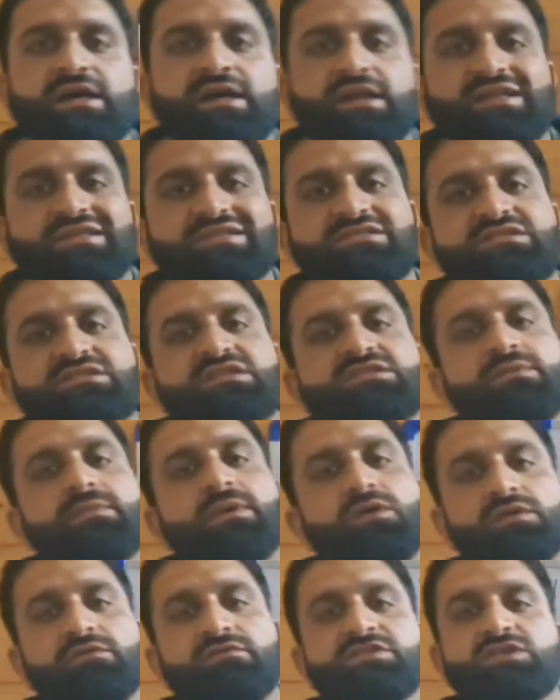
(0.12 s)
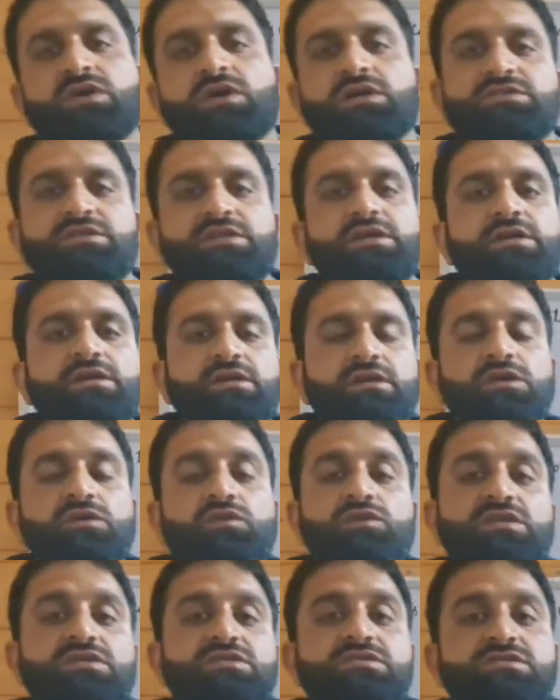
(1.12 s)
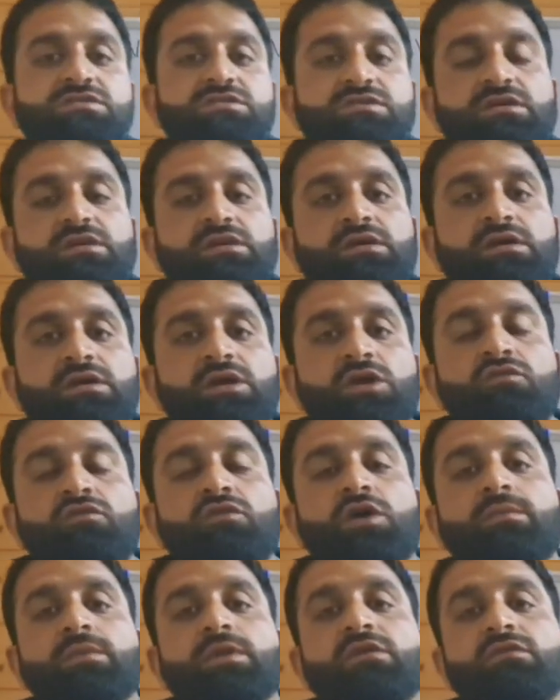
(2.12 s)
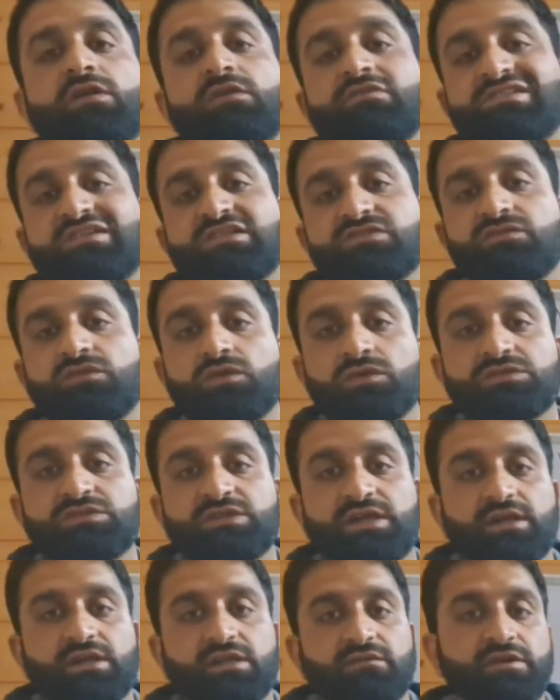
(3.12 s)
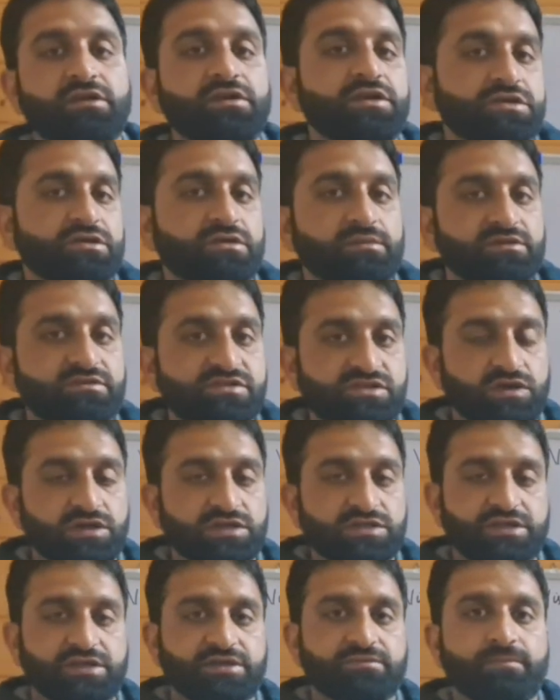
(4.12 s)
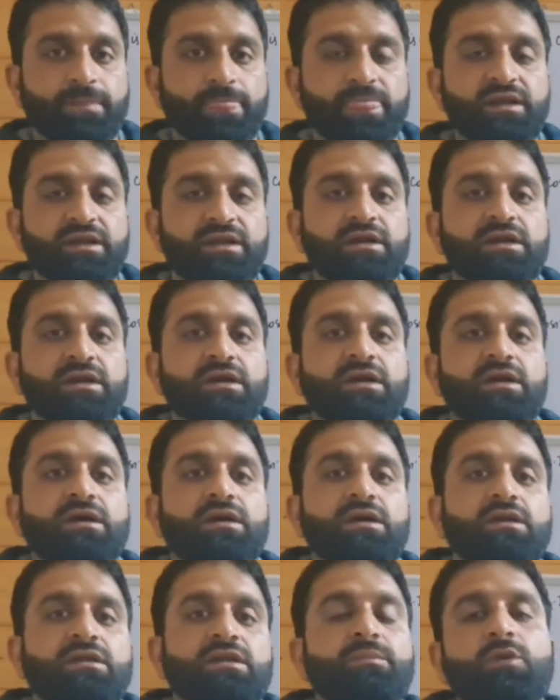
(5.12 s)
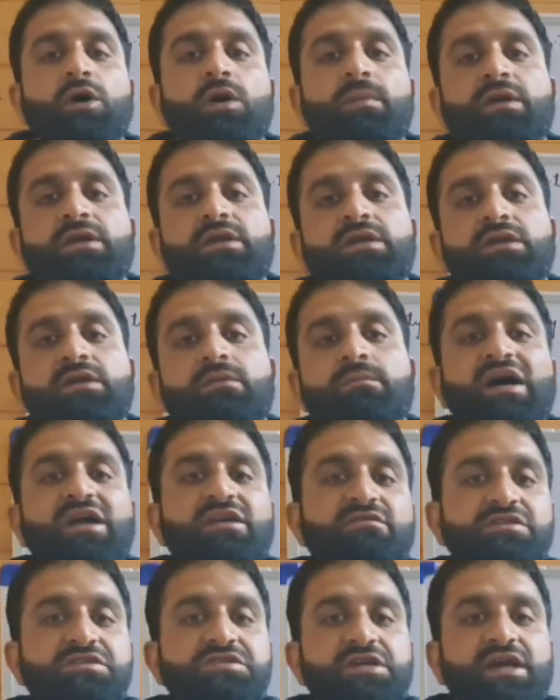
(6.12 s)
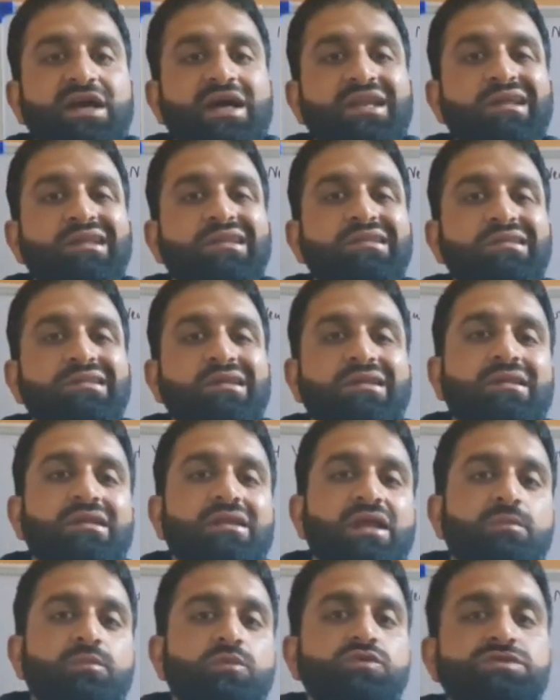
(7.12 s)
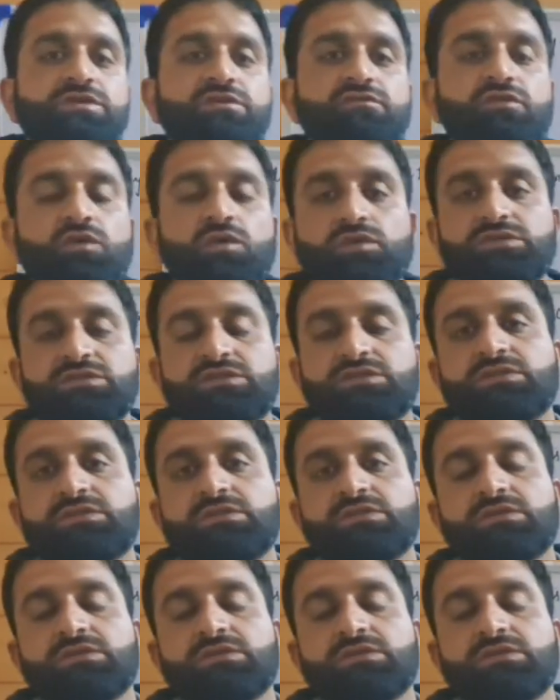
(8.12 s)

Let us discuss about the viscosity, Newton's formula for viscous force and the variation of the viscosity. The property by which an internal opposing force